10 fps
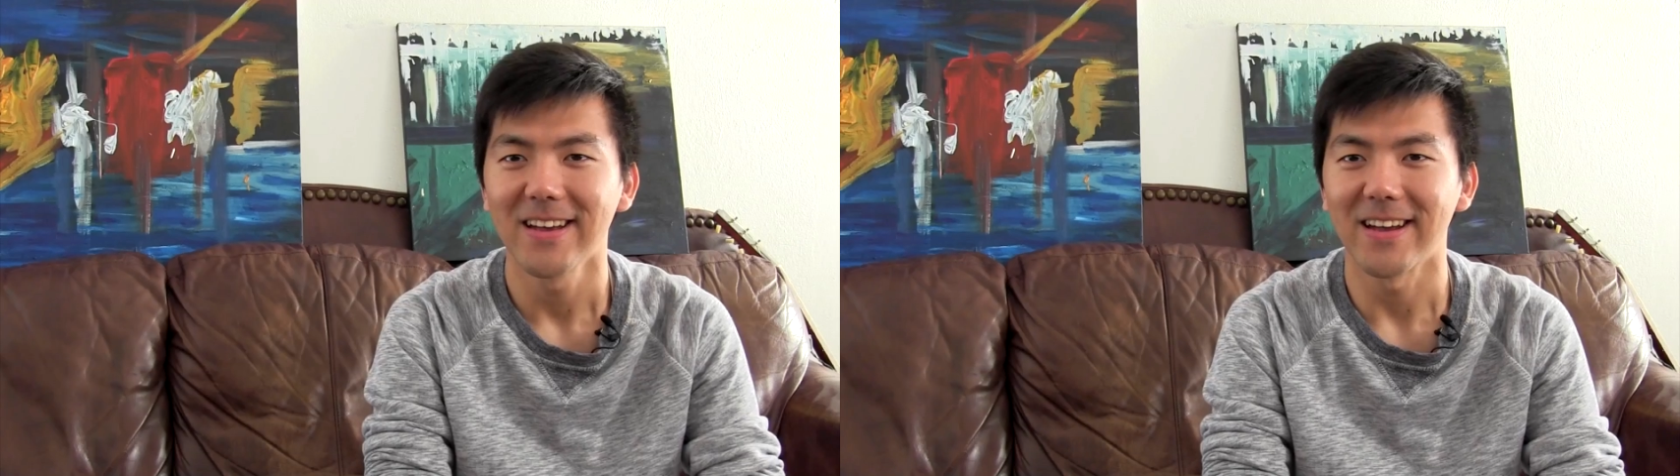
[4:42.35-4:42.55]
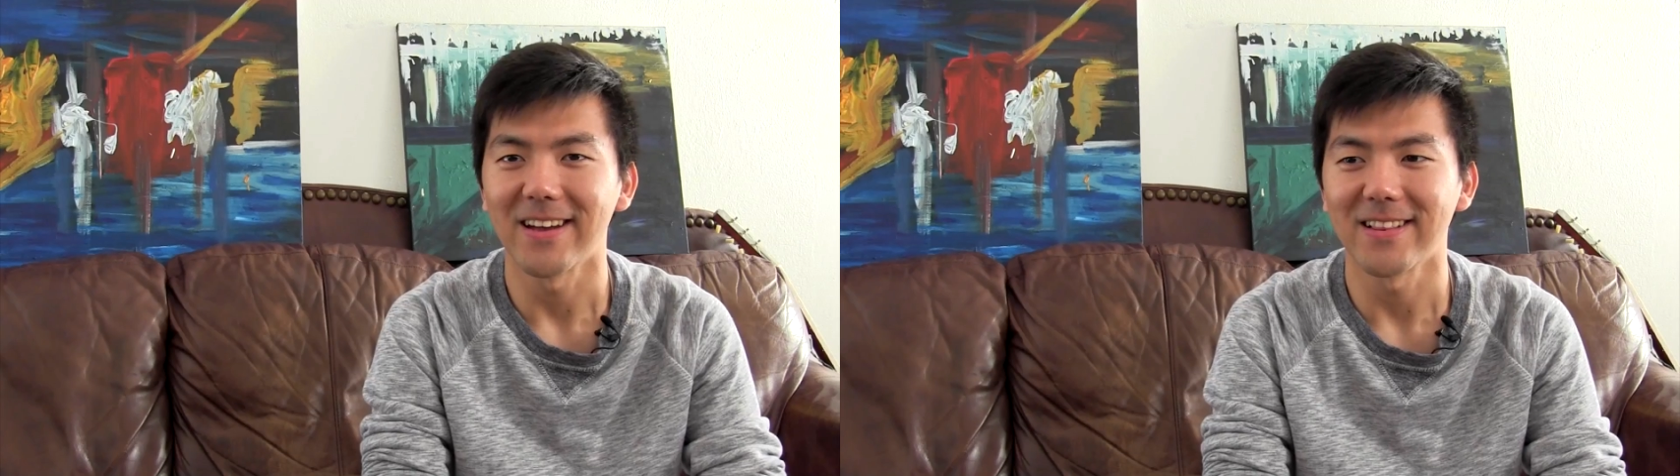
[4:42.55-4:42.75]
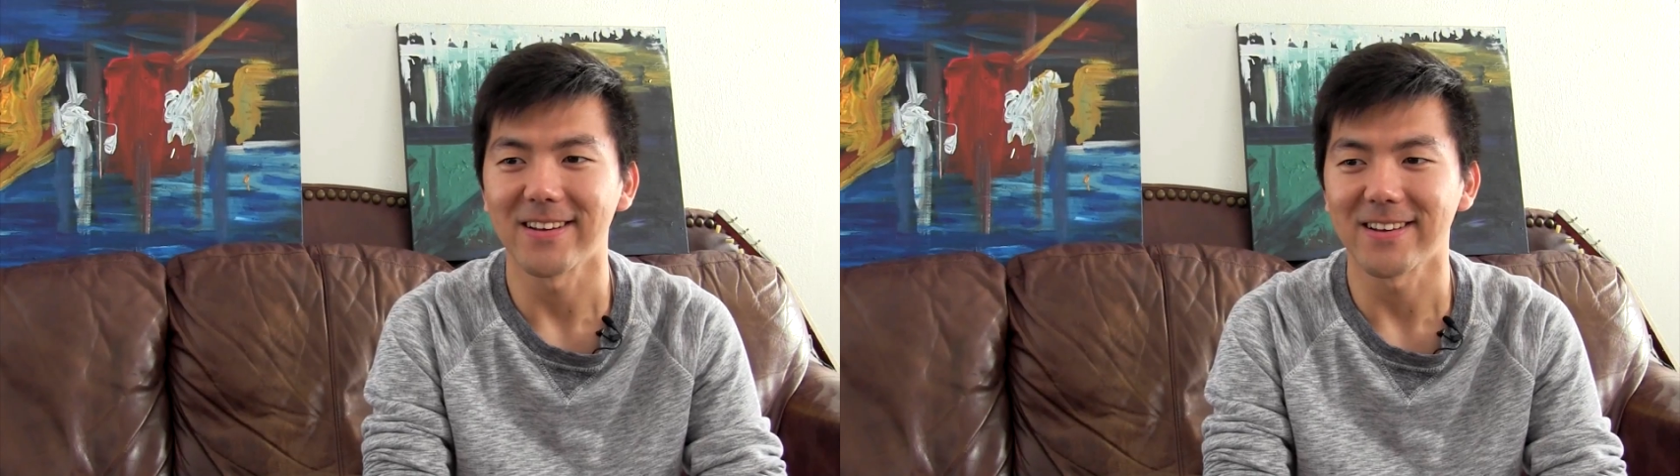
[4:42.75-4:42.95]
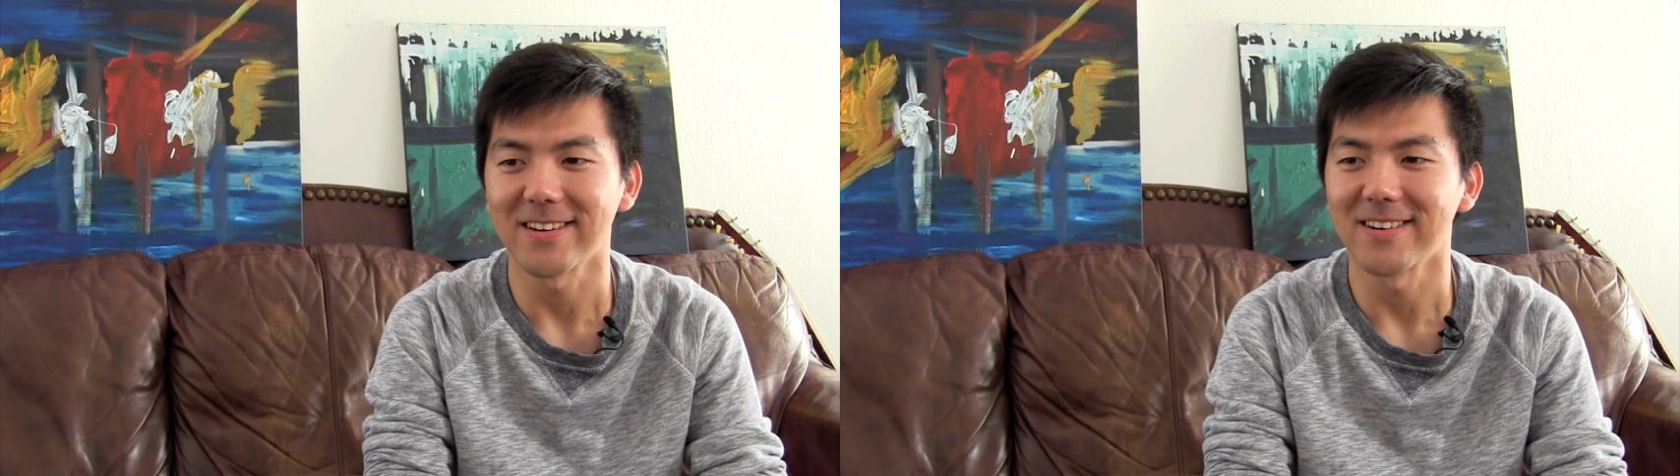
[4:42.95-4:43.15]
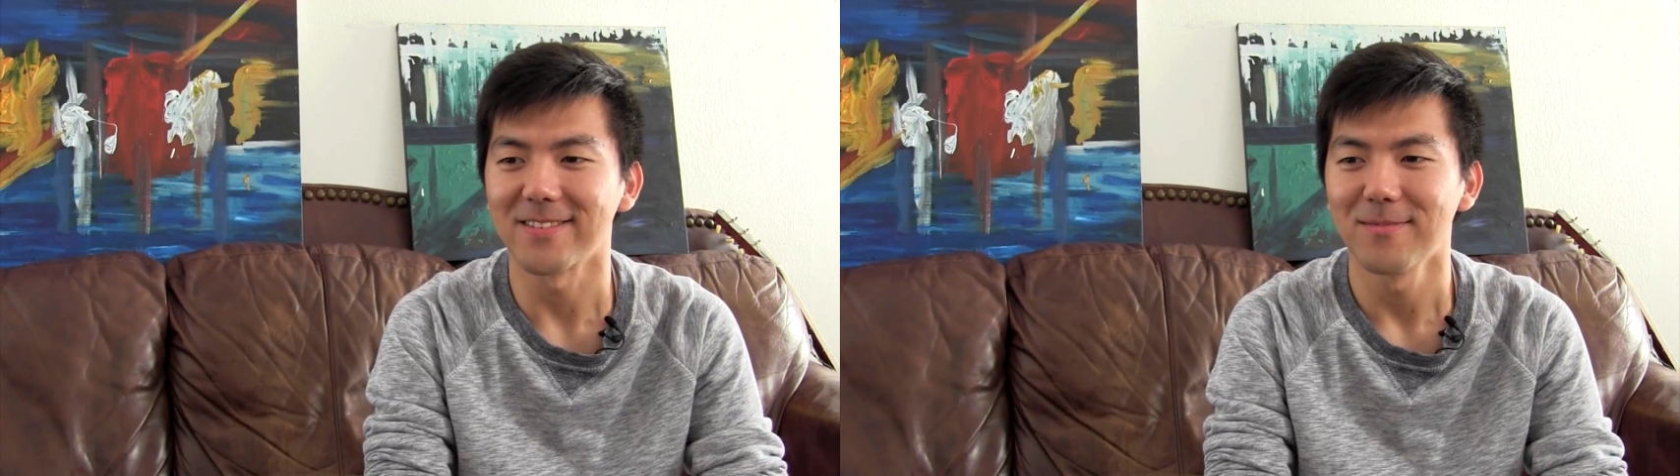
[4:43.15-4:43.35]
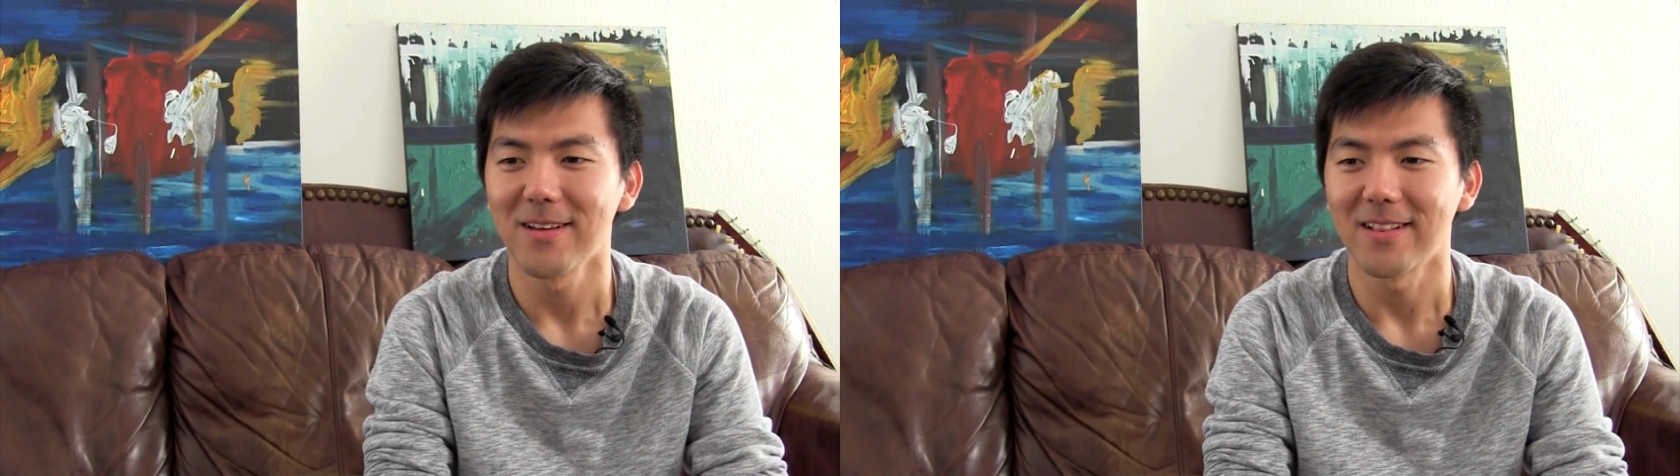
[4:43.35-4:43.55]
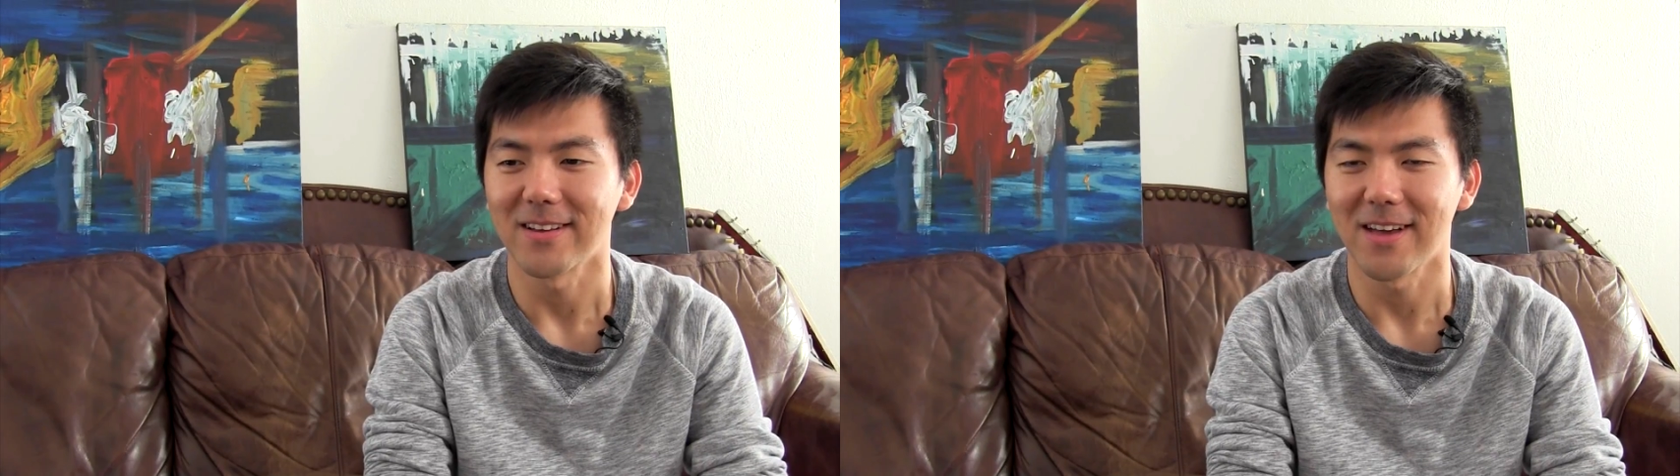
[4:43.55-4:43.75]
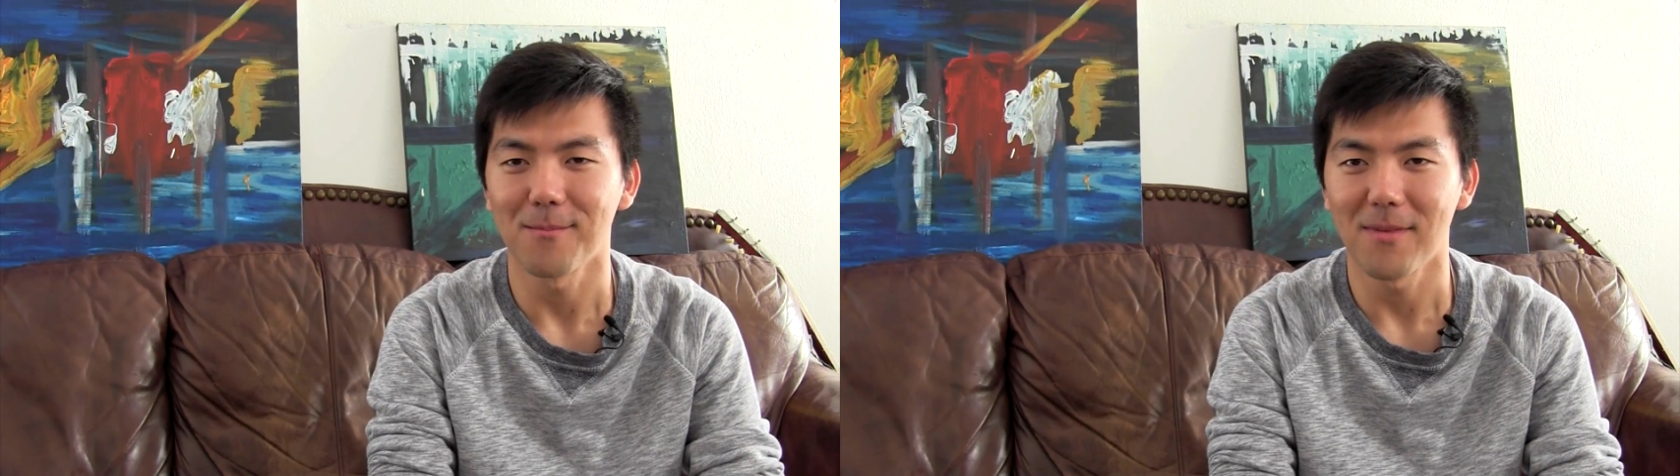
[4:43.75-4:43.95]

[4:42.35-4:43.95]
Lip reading: and like get